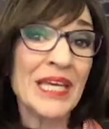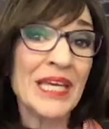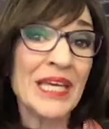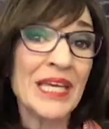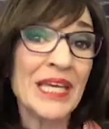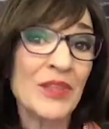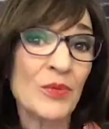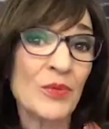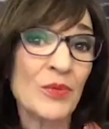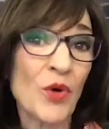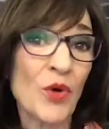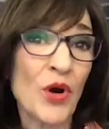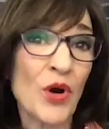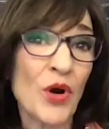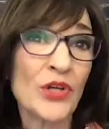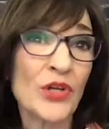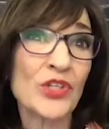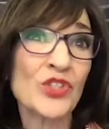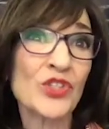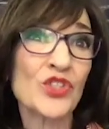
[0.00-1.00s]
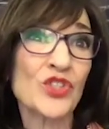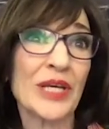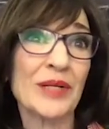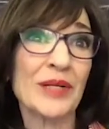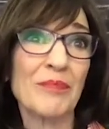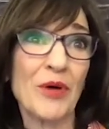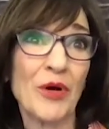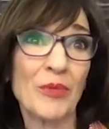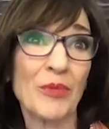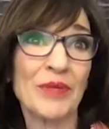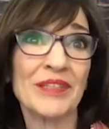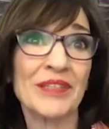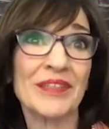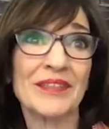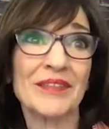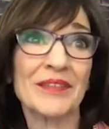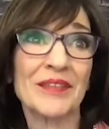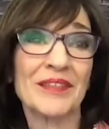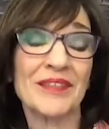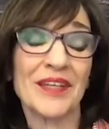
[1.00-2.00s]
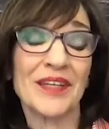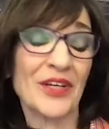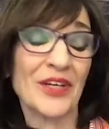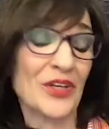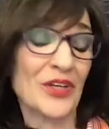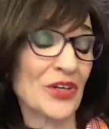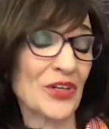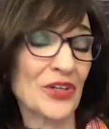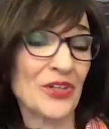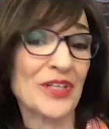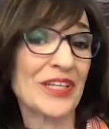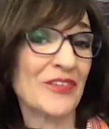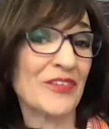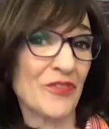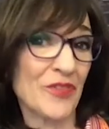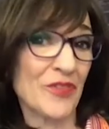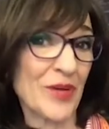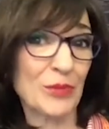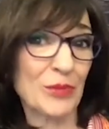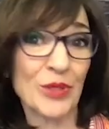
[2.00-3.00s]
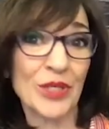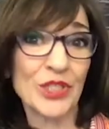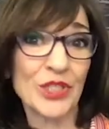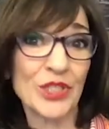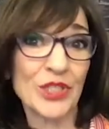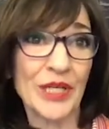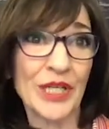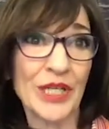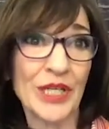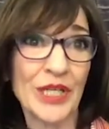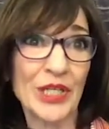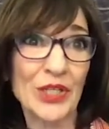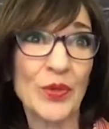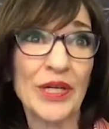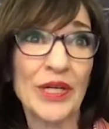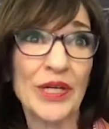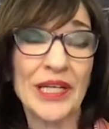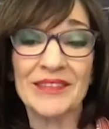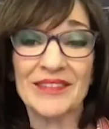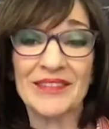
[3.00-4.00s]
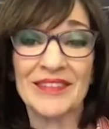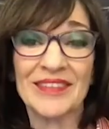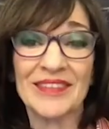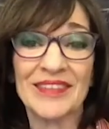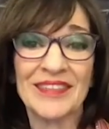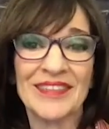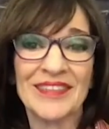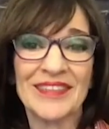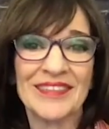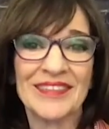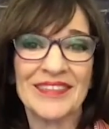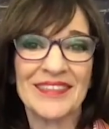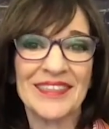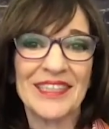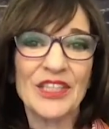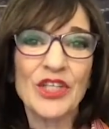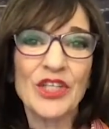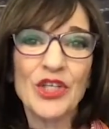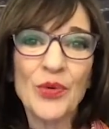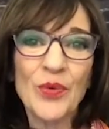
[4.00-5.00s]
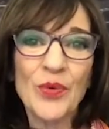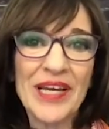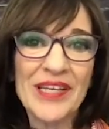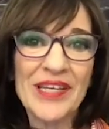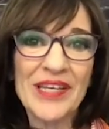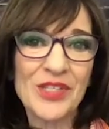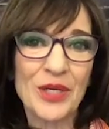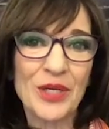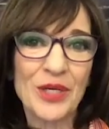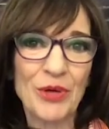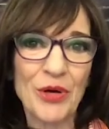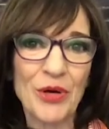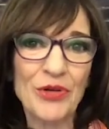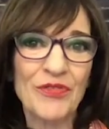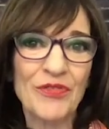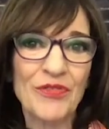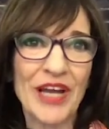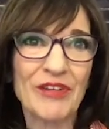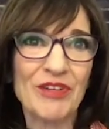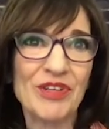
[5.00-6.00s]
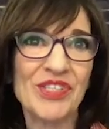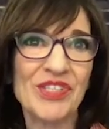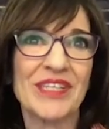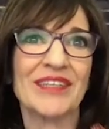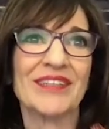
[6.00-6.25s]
For me, the watershed moment occurred in February 2020. In the US, coronavirus